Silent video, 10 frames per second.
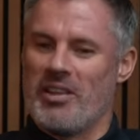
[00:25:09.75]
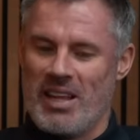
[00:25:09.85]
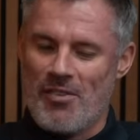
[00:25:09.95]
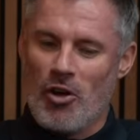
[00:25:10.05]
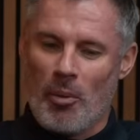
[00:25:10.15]
you
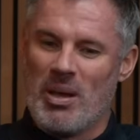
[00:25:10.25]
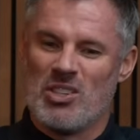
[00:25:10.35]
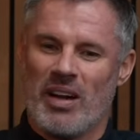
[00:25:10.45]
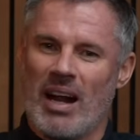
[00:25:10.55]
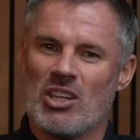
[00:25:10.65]
think you've got a piece
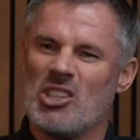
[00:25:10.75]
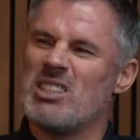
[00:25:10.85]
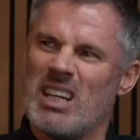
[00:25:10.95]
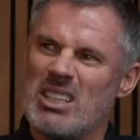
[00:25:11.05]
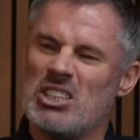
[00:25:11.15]
of analysis.
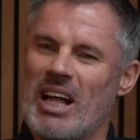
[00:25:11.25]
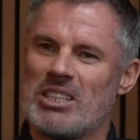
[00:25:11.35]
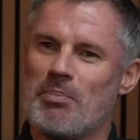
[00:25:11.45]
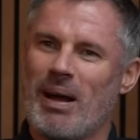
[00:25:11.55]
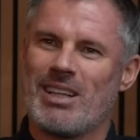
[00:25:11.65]
There's any stats
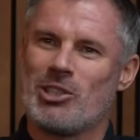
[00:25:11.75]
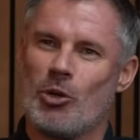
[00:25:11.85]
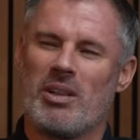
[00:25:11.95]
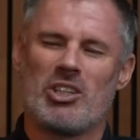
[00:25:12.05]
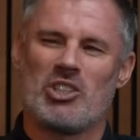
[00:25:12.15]
to back this
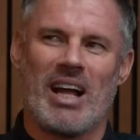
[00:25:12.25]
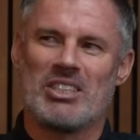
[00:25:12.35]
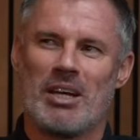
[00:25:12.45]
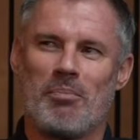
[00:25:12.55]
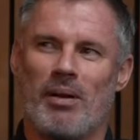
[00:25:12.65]
up, and the stats
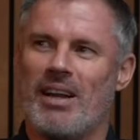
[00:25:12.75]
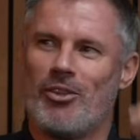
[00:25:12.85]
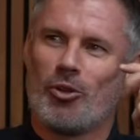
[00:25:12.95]
are completely the